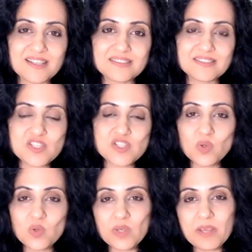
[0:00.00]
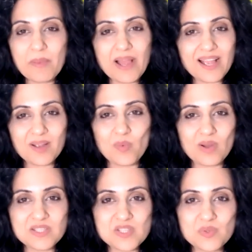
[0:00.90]
there's no looking back
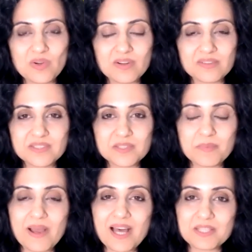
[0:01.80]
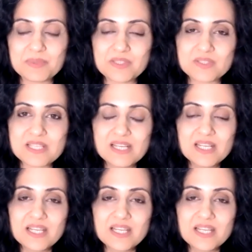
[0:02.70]
once you are on the path because